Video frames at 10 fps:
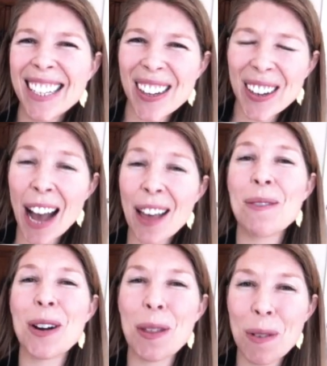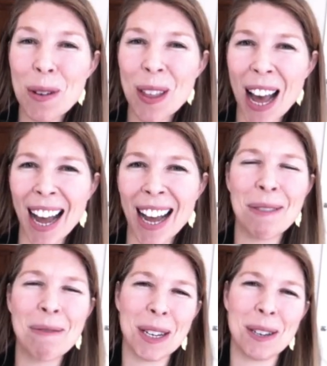so now that we're through
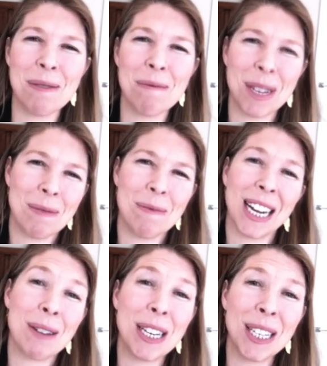that, what what what can we